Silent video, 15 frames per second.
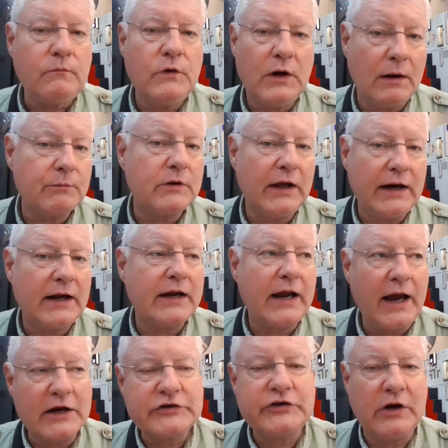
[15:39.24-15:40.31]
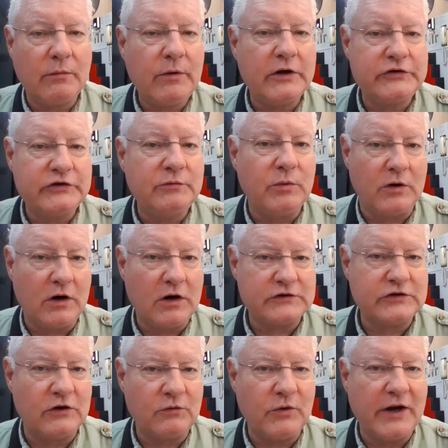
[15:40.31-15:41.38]
I'm glad I cashed out my Super Hearts
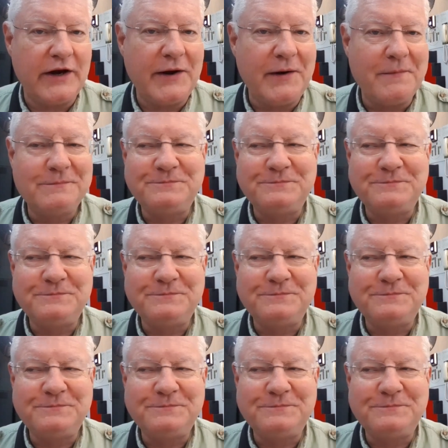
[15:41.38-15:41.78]
already.